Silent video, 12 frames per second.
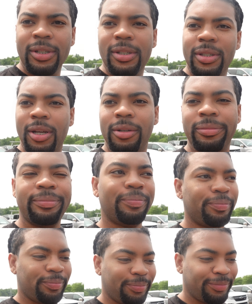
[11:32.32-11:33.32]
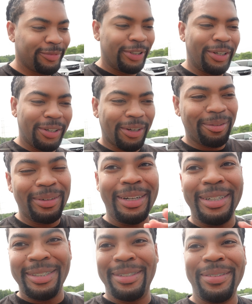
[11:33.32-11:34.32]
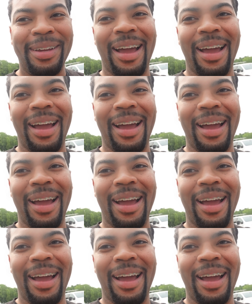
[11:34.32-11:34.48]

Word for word: So, yo, I'm ready to see.